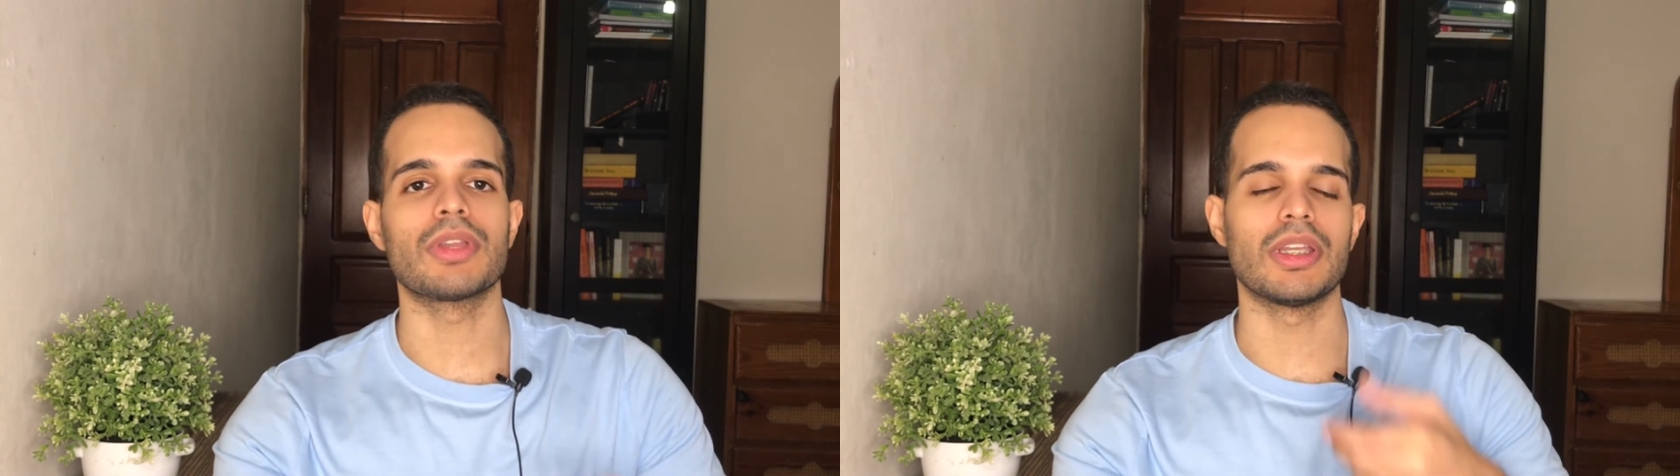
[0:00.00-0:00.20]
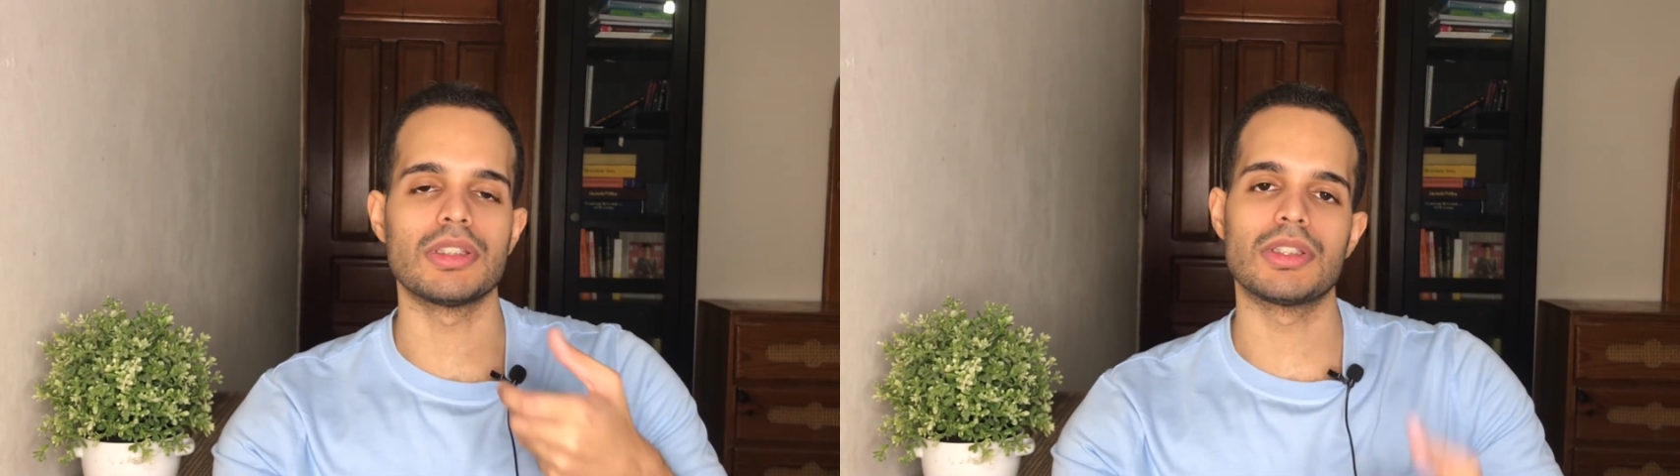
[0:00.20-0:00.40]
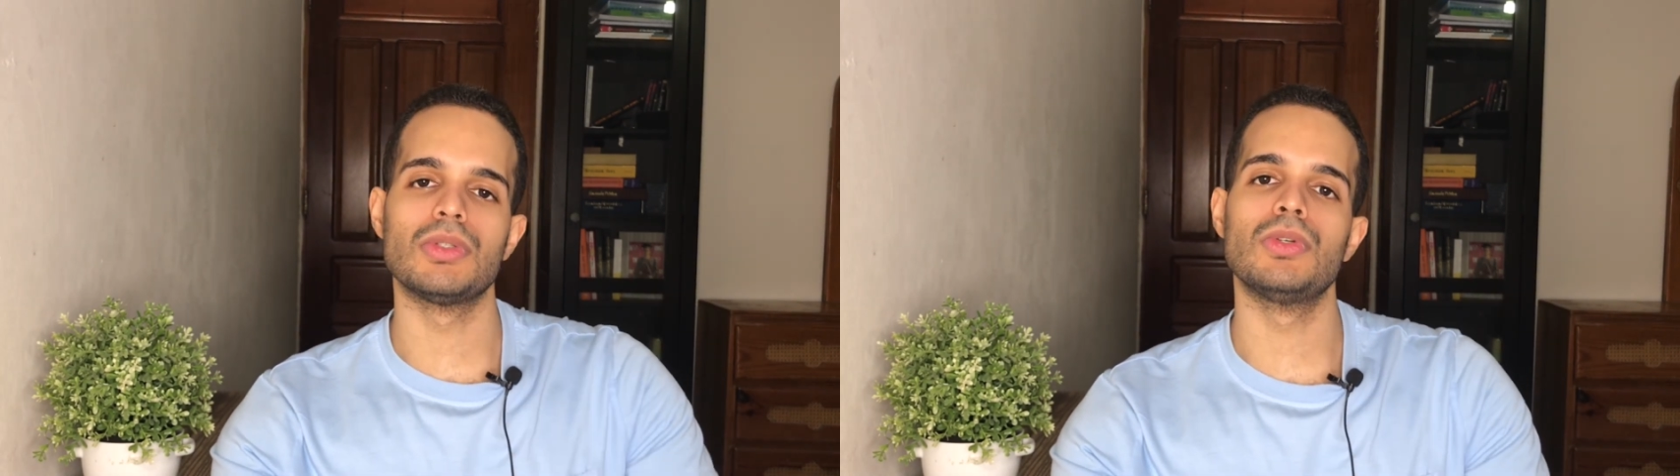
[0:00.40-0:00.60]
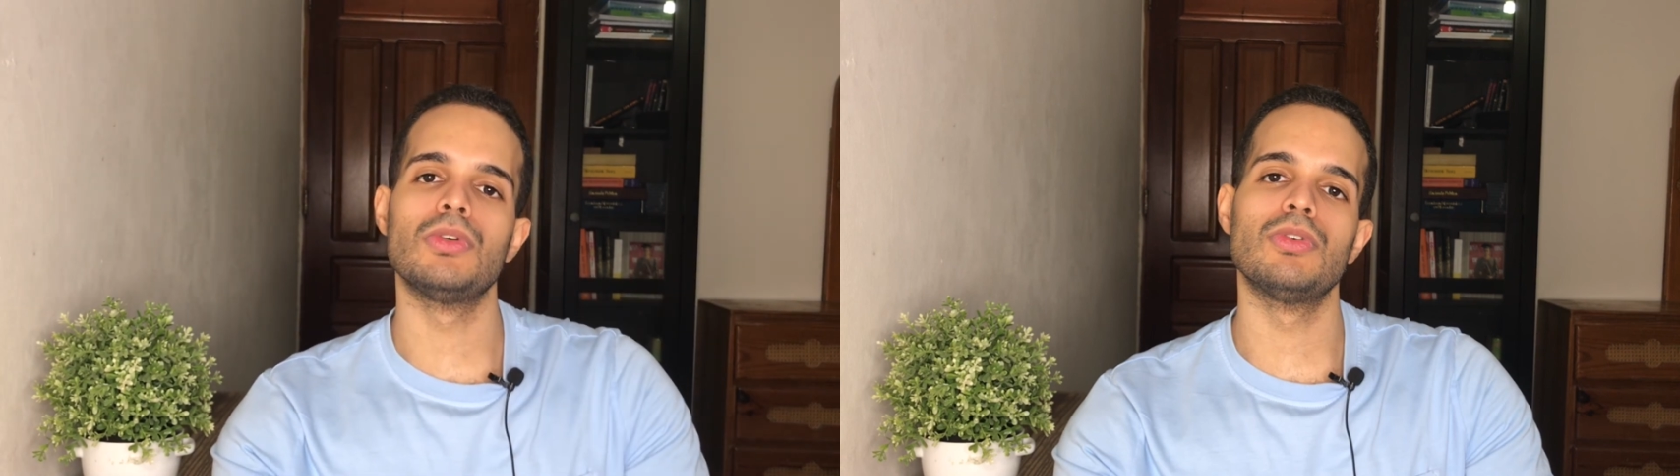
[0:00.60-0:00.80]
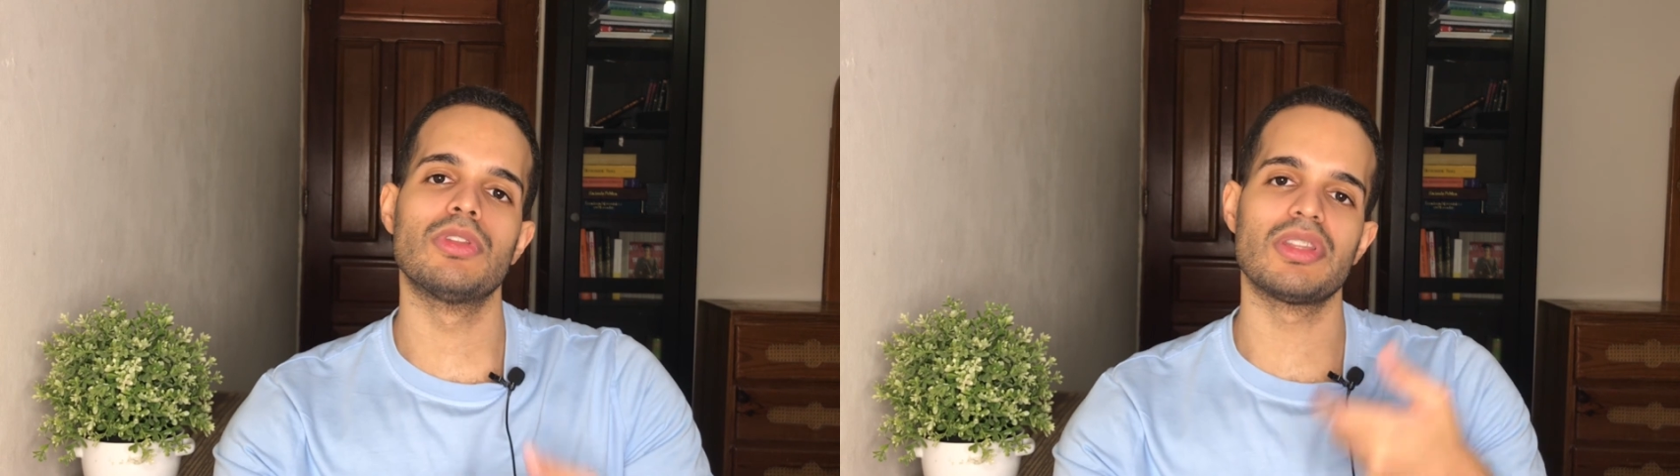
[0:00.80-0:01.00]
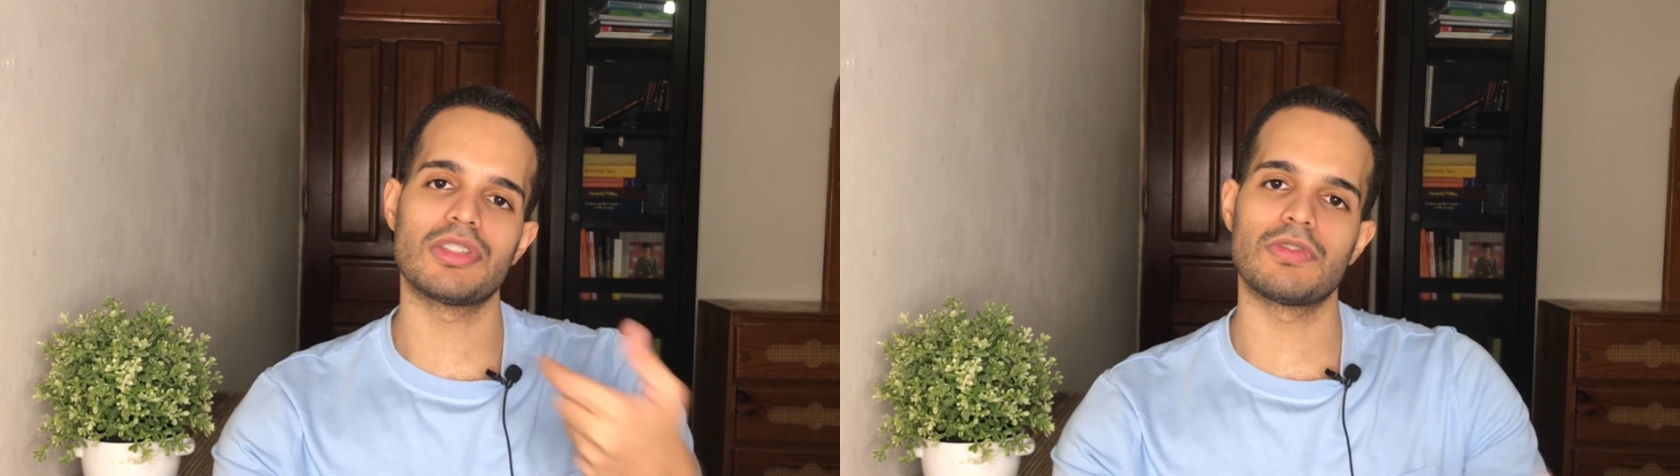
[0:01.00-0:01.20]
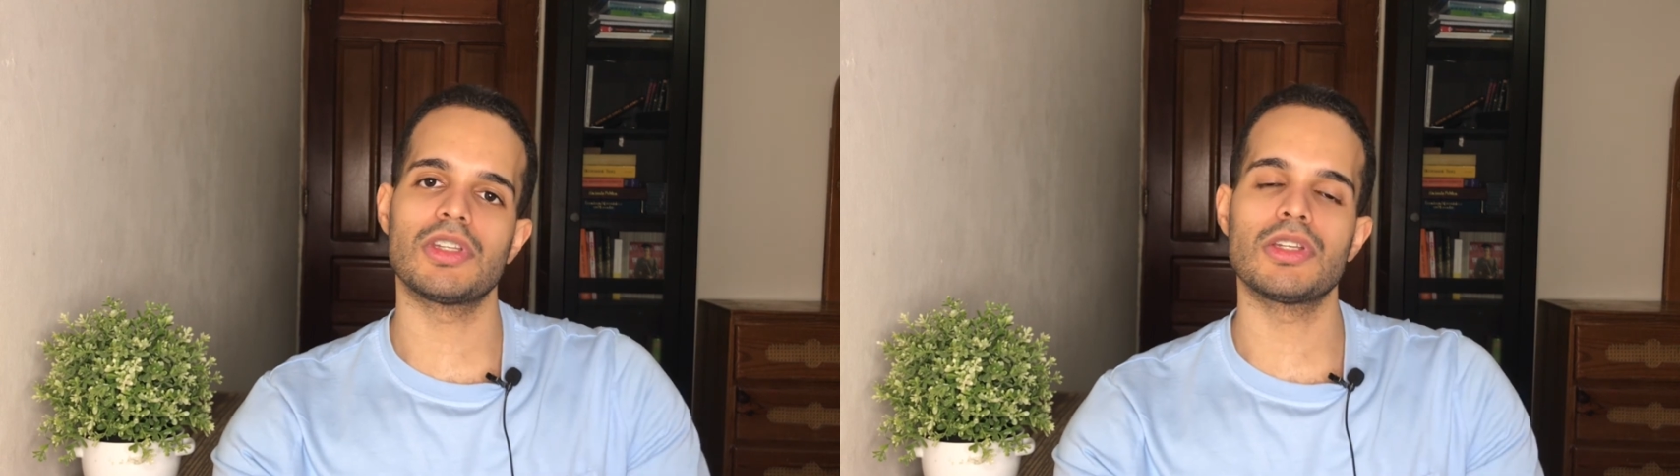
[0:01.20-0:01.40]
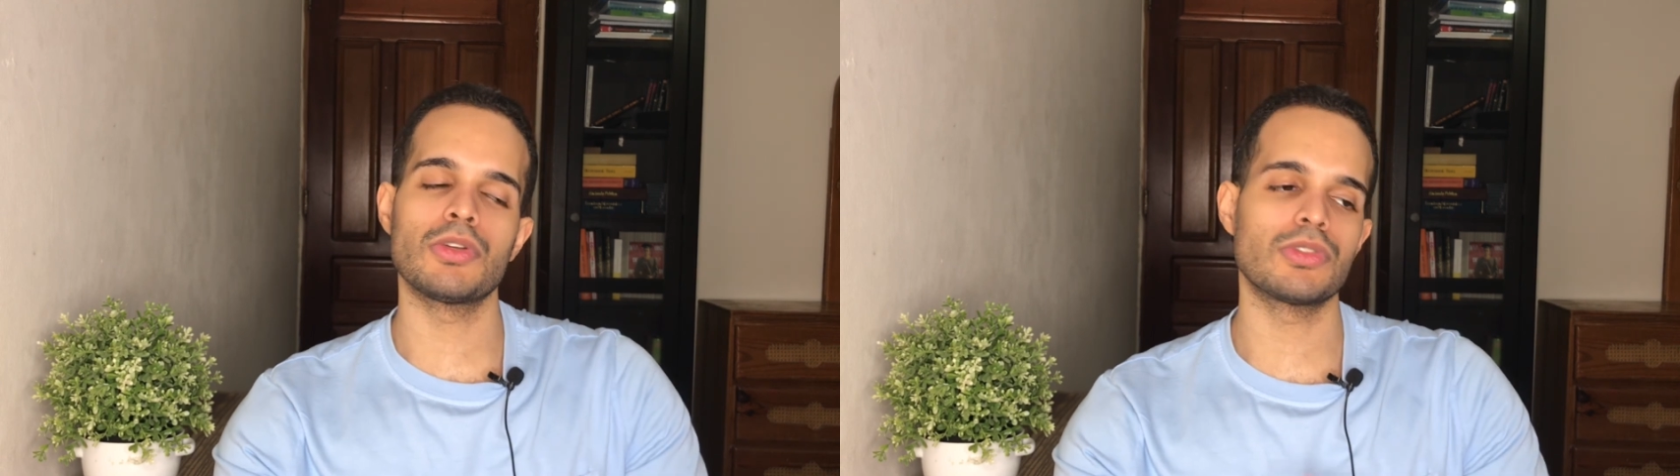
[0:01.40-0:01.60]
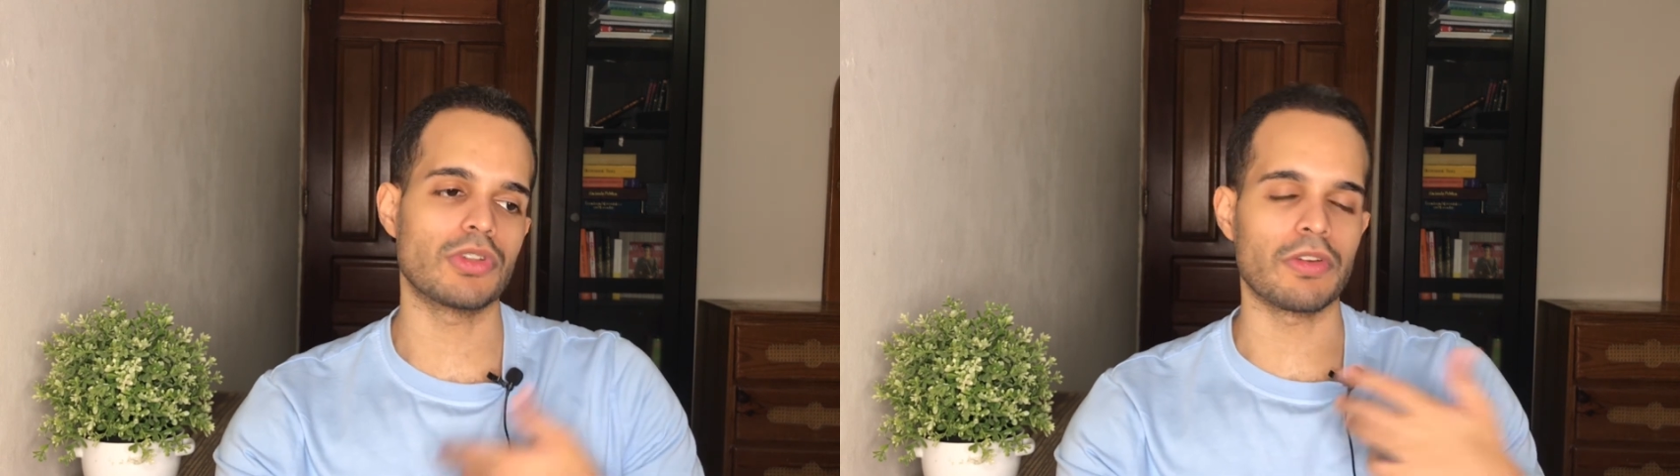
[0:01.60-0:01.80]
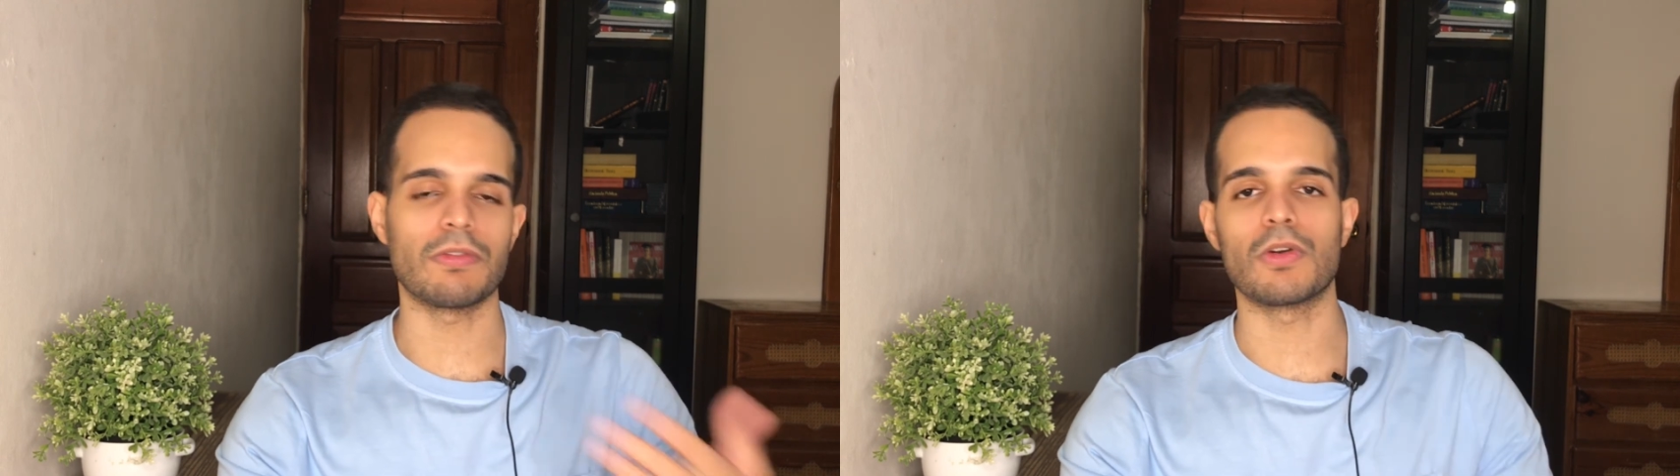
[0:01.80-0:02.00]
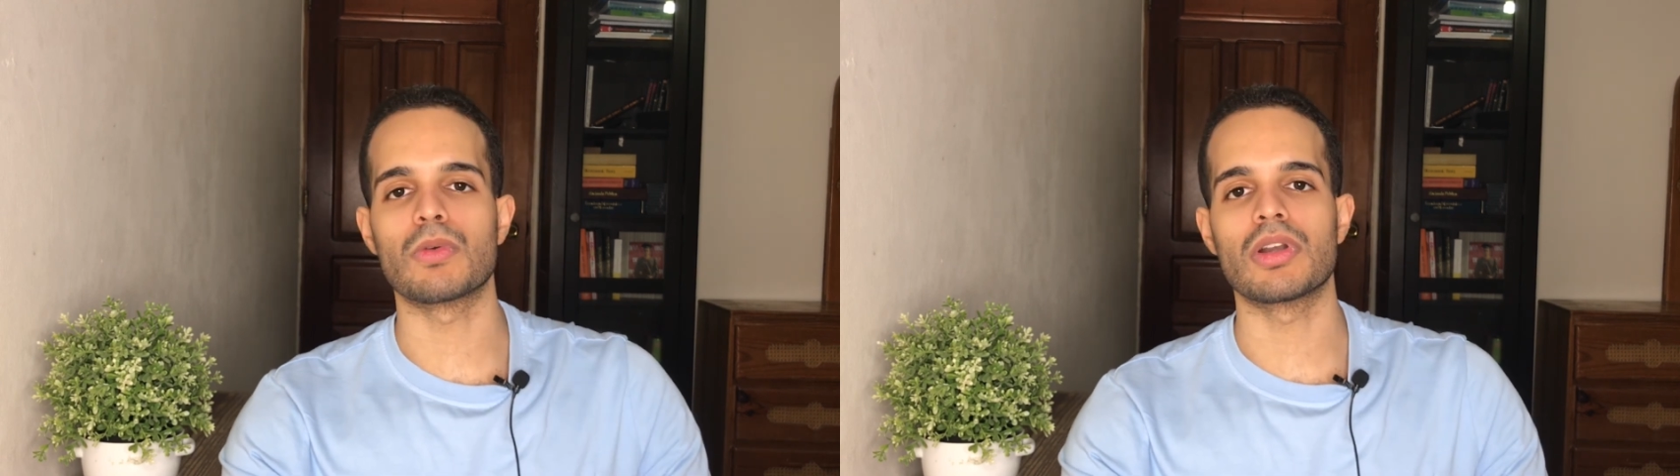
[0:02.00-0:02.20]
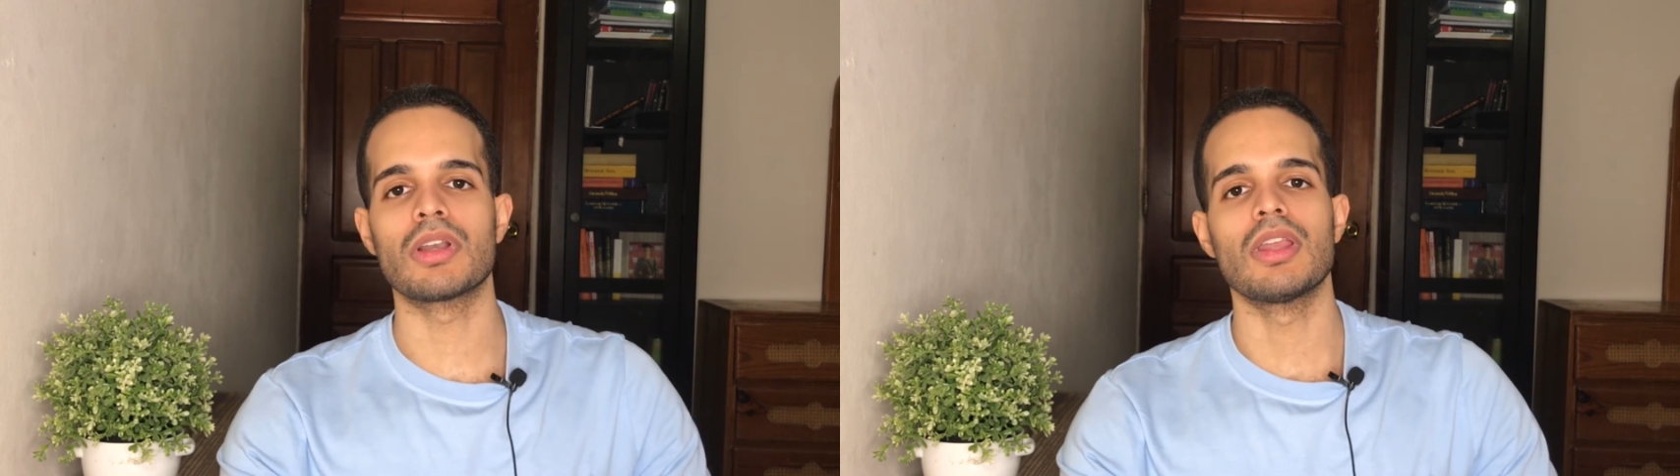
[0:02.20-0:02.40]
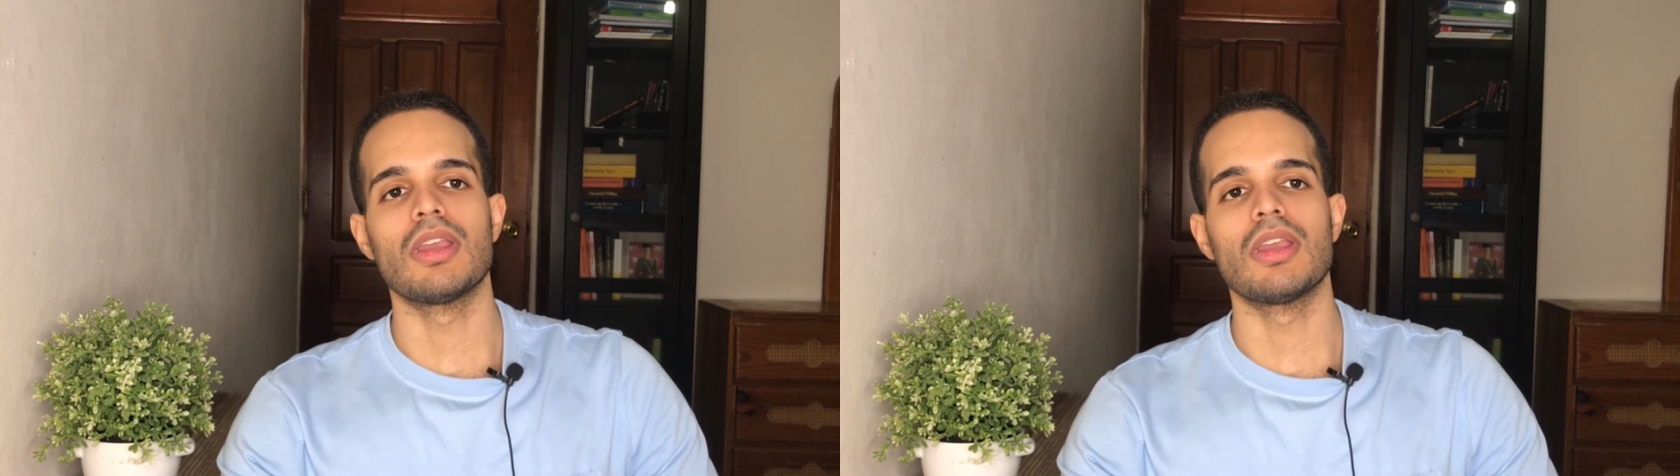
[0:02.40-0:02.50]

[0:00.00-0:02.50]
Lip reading: into this videos going forward